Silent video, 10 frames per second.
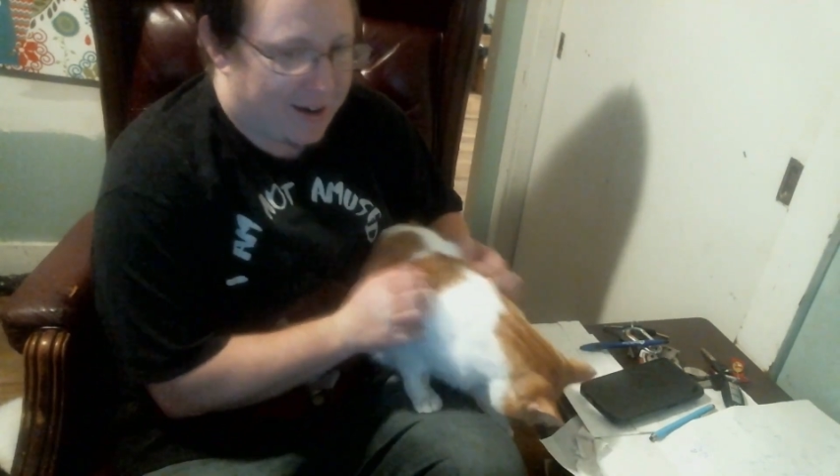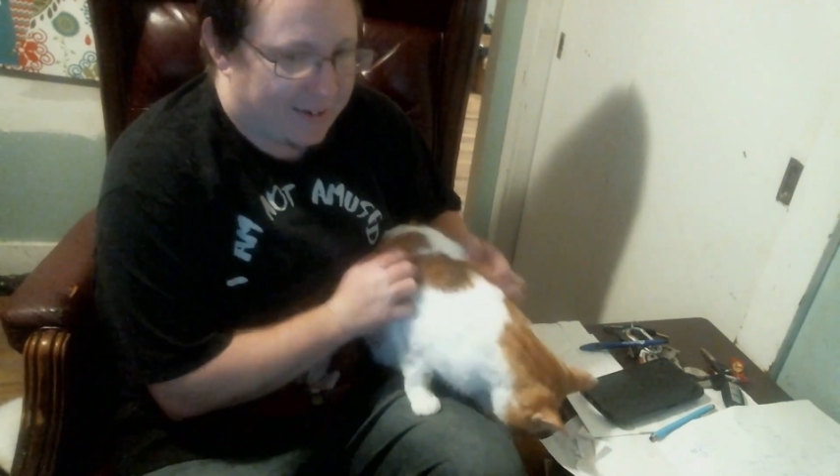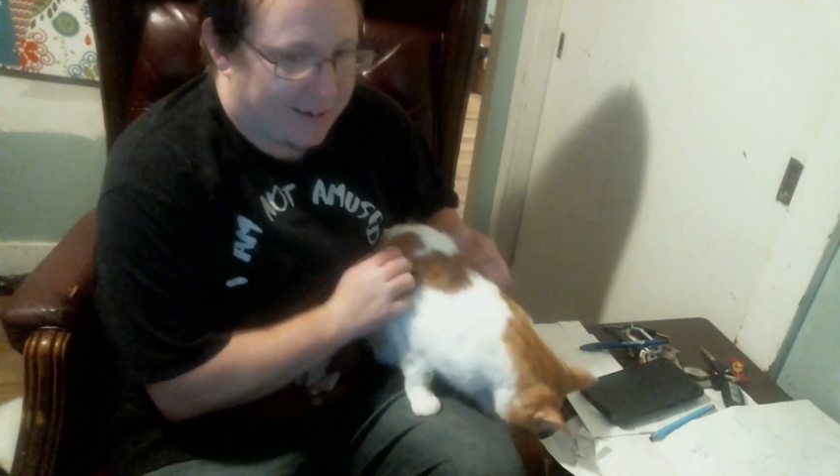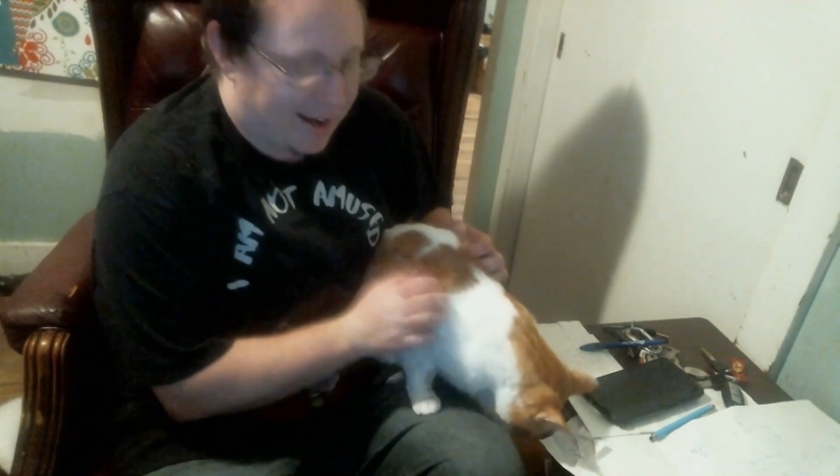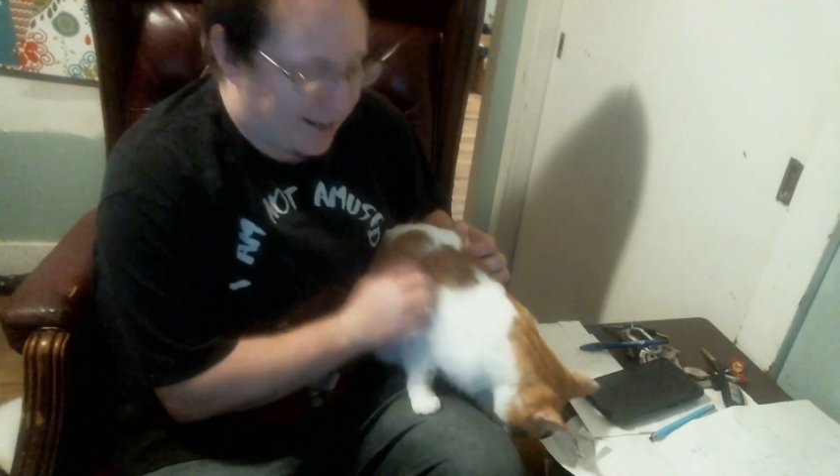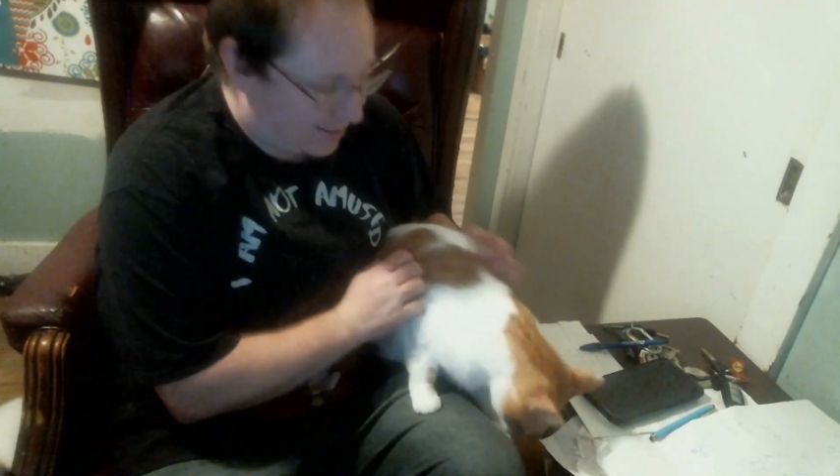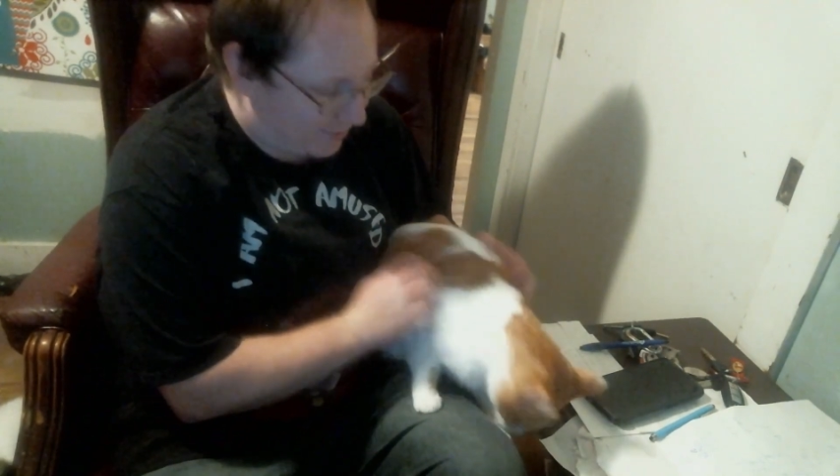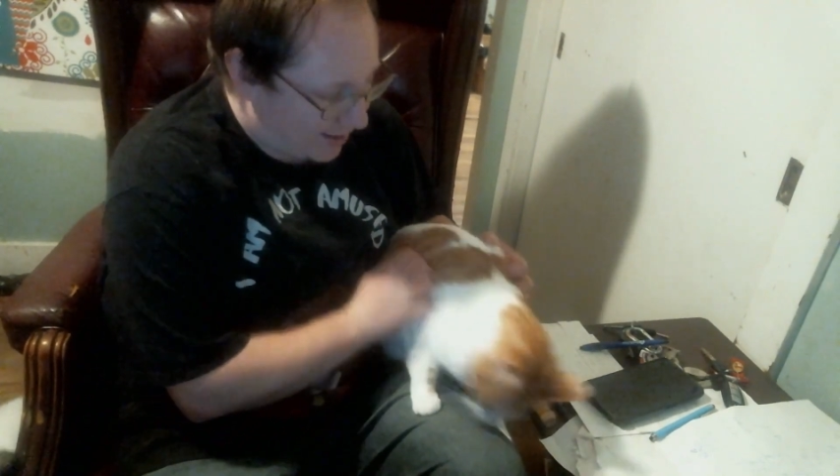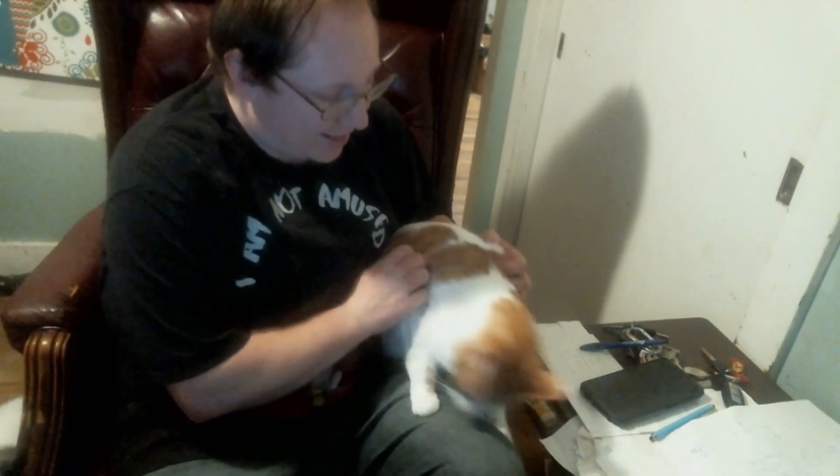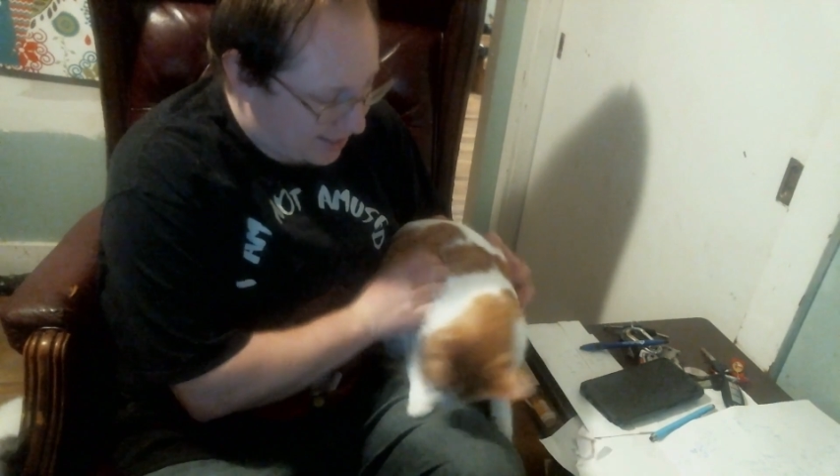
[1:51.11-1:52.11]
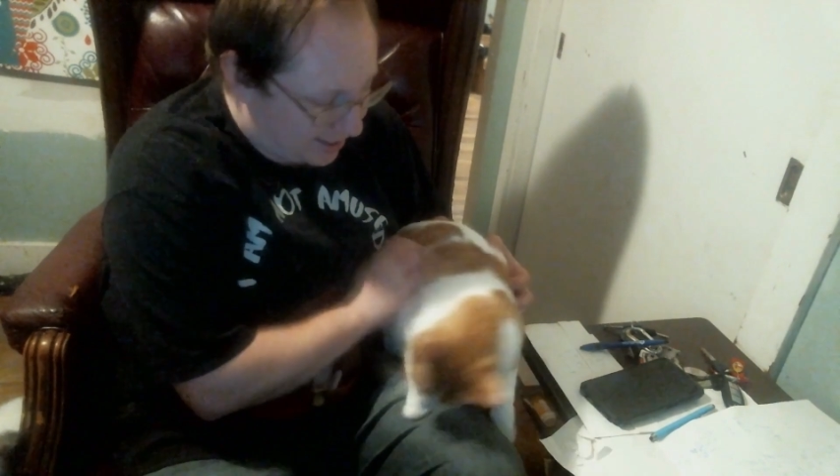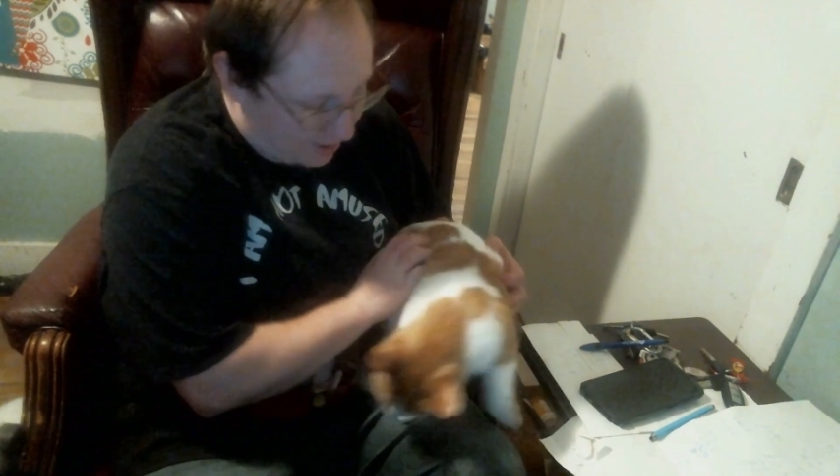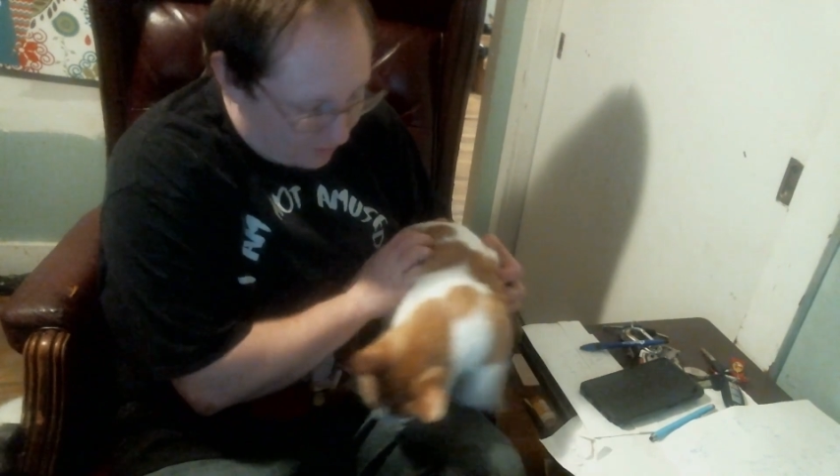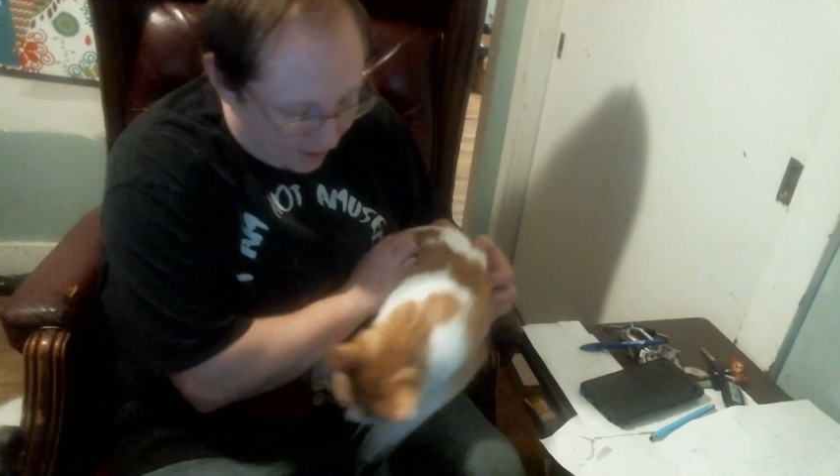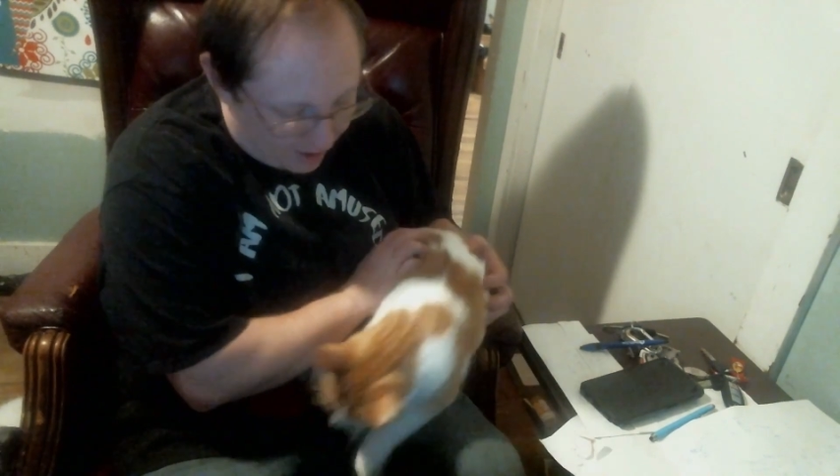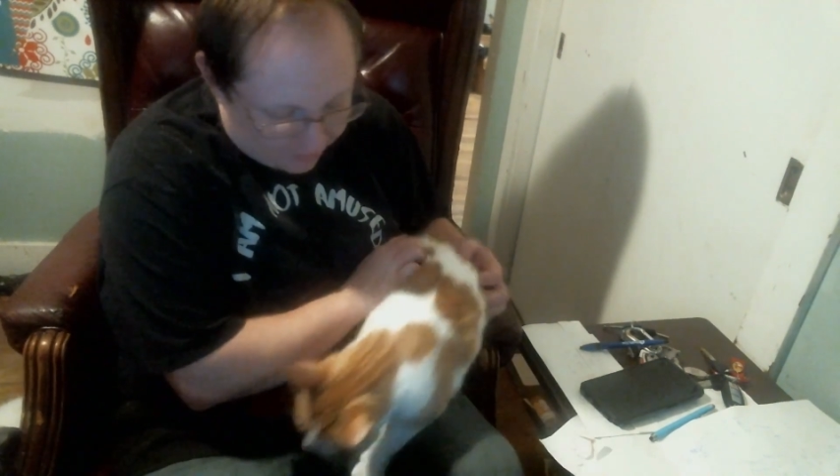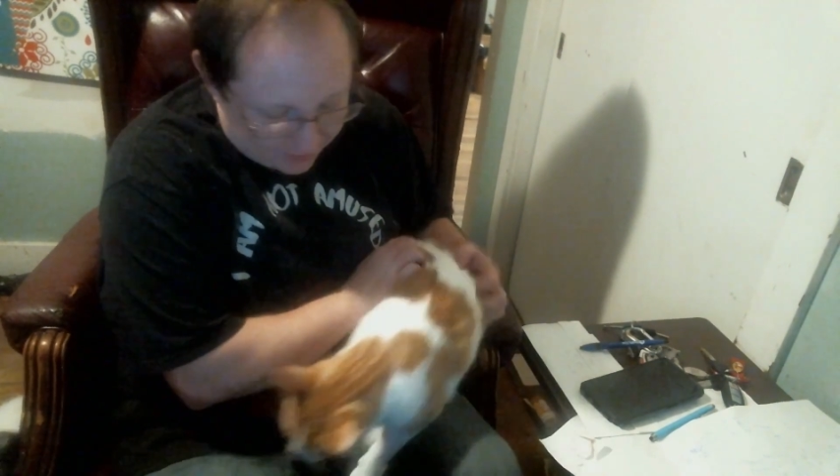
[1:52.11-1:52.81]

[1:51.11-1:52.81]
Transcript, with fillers: right. You ready to go off